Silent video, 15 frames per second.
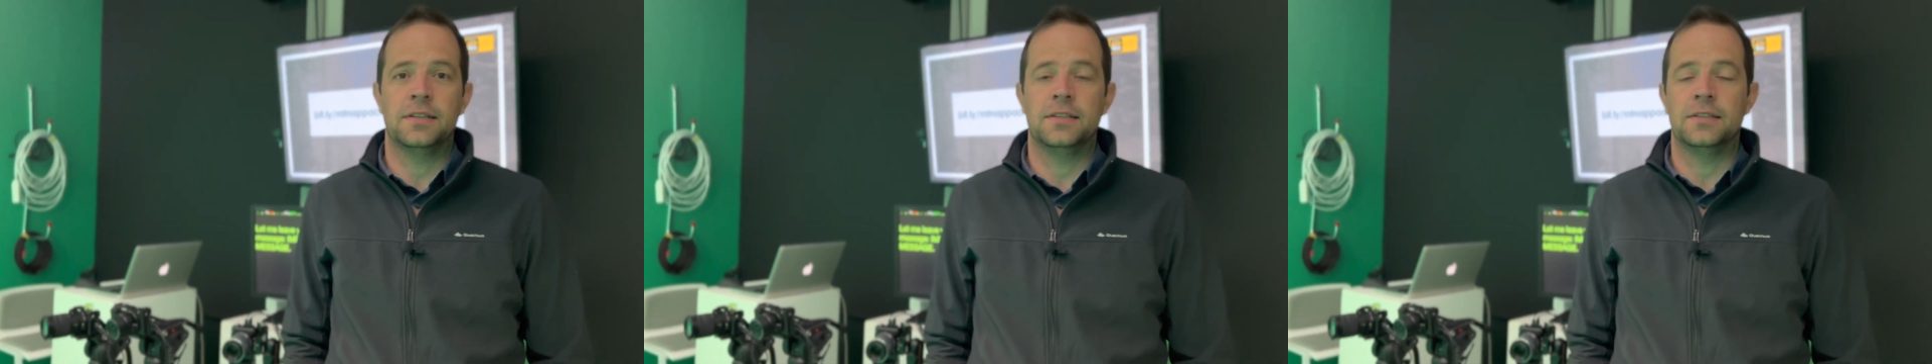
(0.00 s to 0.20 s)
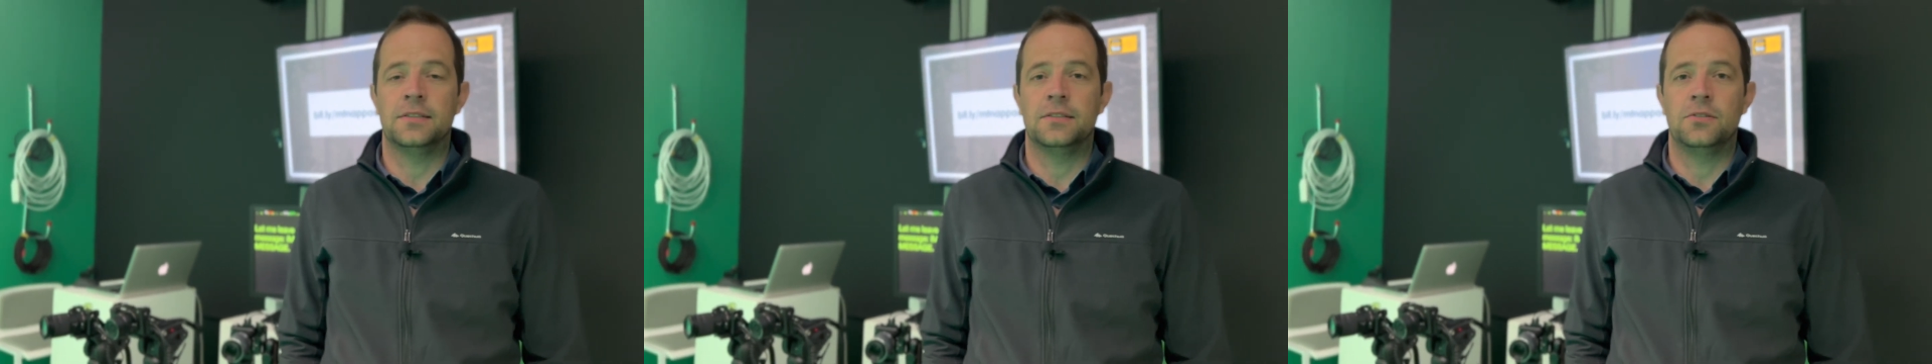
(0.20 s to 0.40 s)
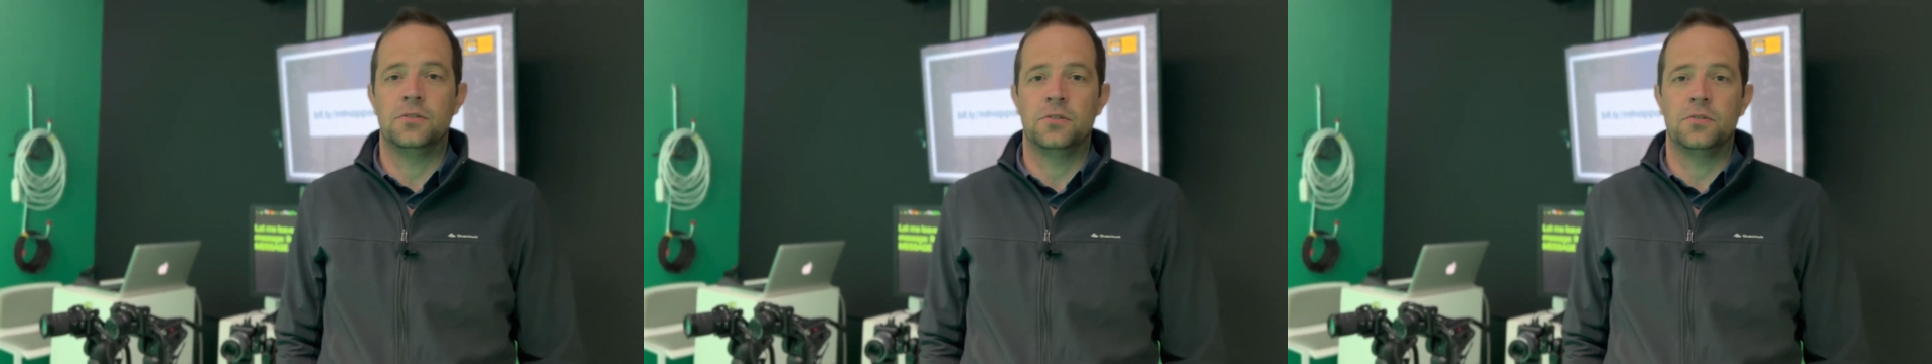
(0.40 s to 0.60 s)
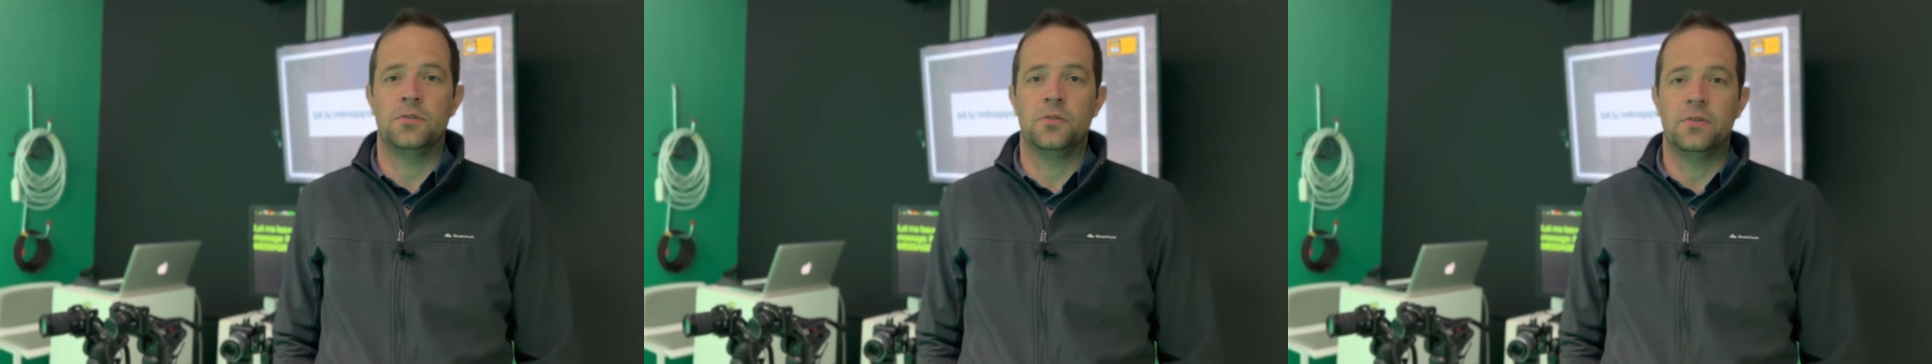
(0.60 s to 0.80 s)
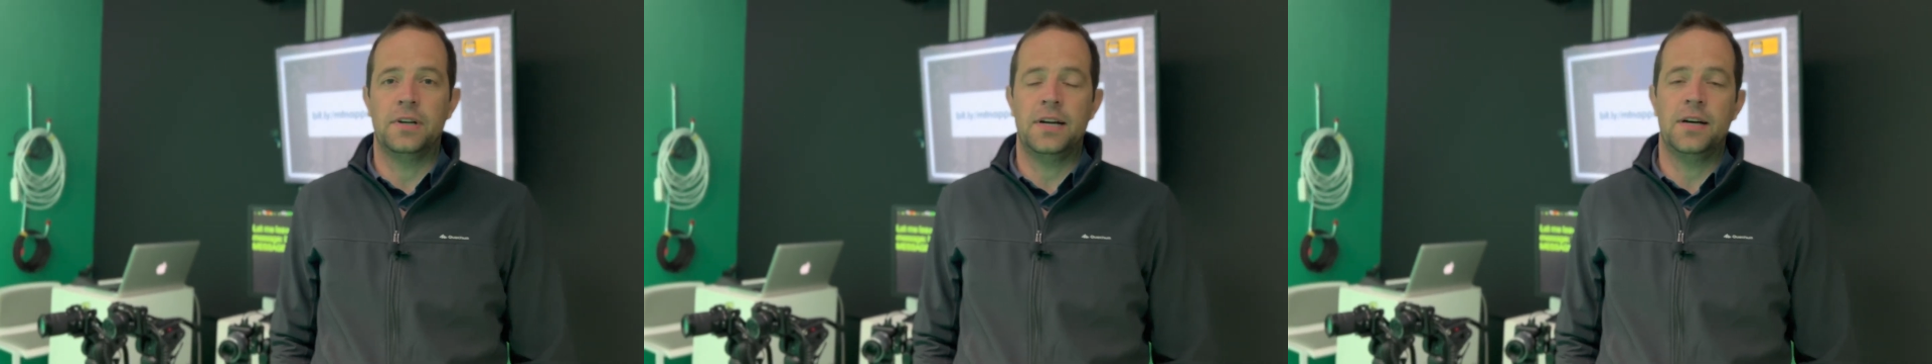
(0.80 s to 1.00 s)
on
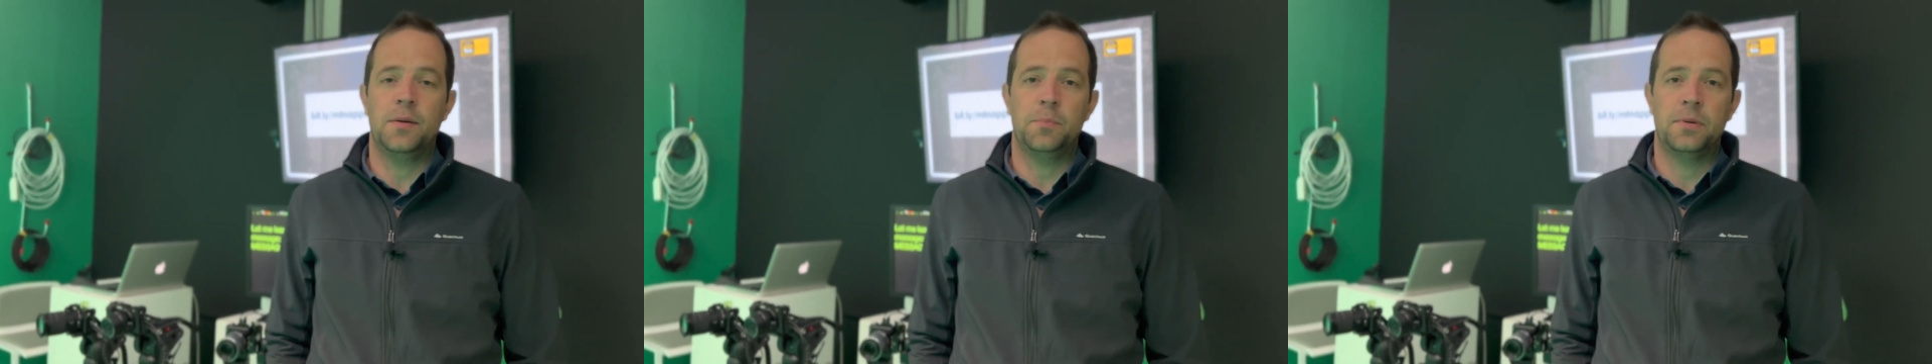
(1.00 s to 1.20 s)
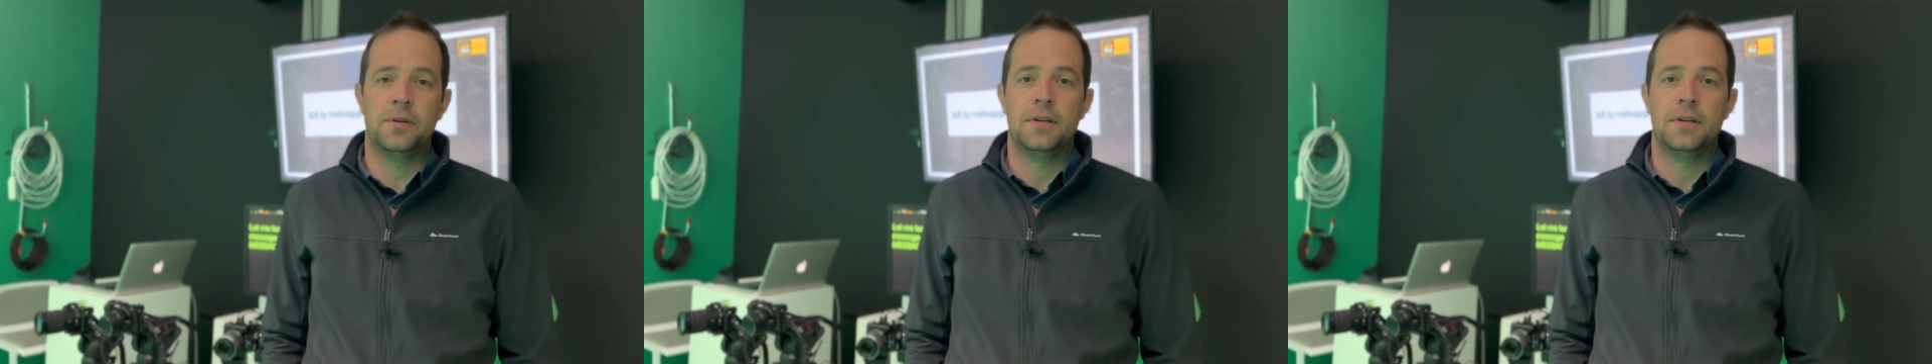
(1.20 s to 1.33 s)
your app,